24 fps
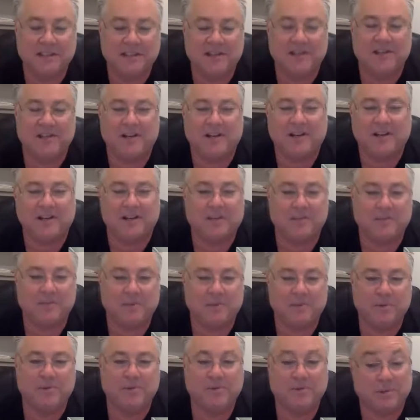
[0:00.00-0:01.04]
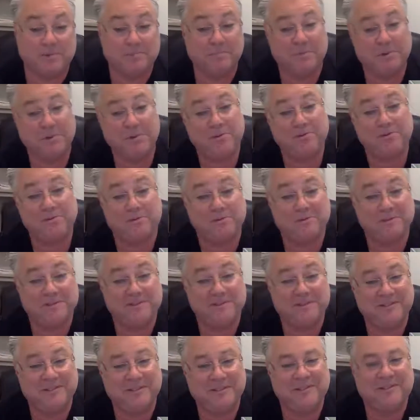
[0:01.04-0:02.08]
Computers compute.
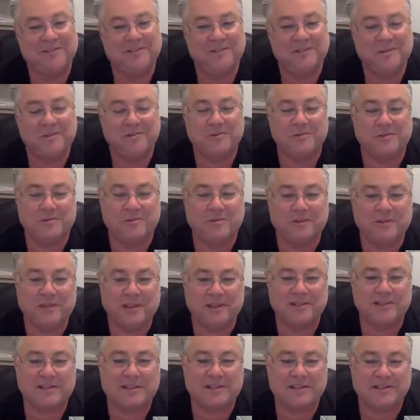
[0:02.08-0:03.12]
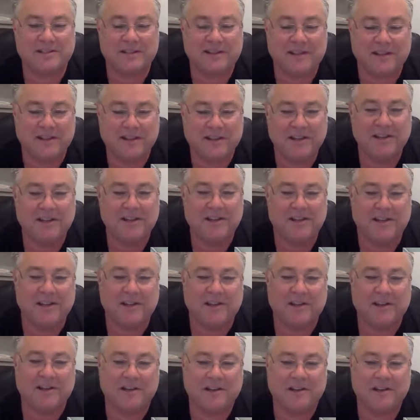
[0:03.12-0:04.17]
Those are the things I say.
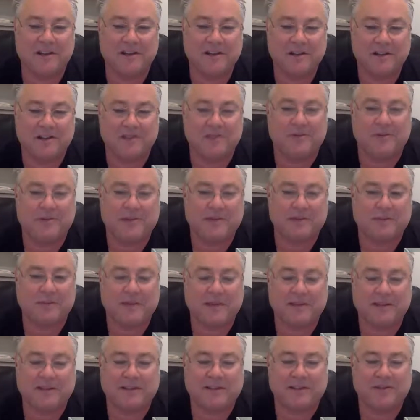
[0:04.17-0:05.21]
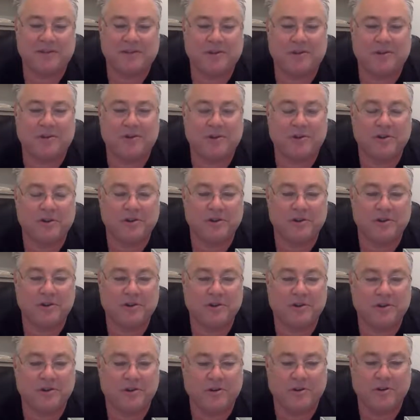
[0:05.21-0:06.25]
Expect that
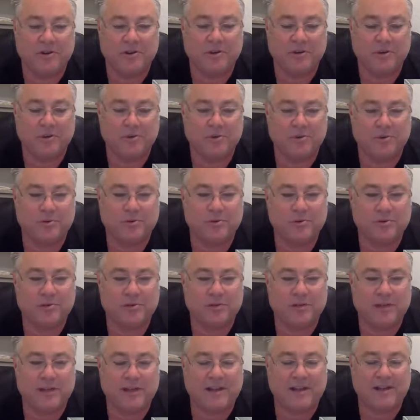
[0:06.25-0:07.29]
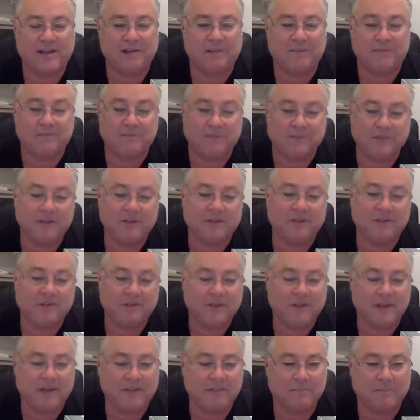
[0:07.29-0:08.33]
your users that, if they're
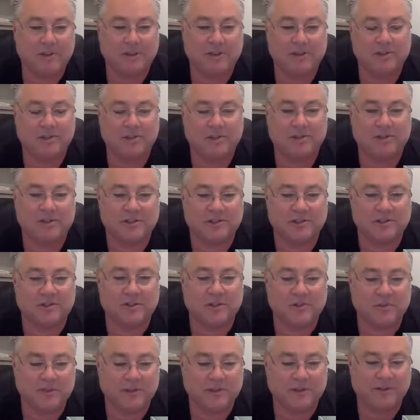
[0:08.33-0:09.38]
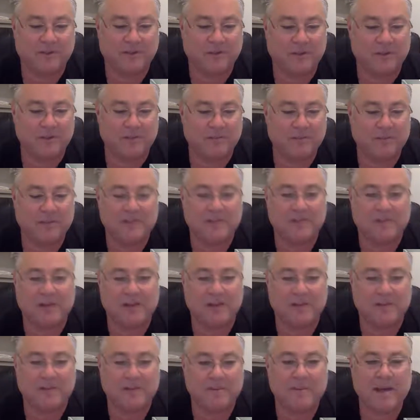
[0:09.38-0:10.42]
not malicious to start with, they're not trying
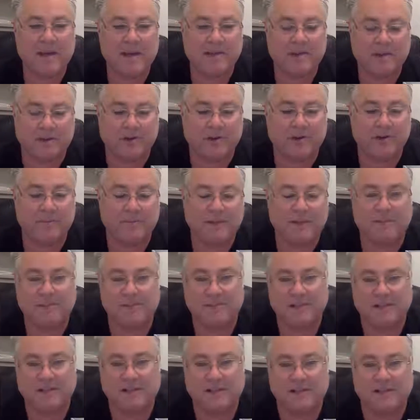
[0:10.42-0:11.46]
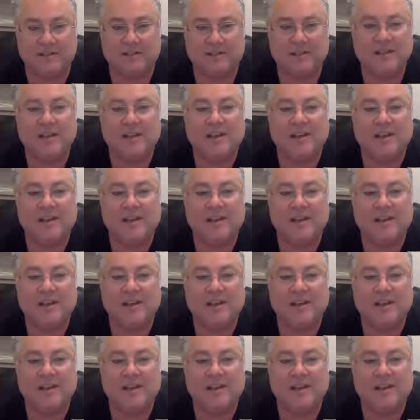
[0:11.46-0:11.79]
to be bad, they're going to make mistakes.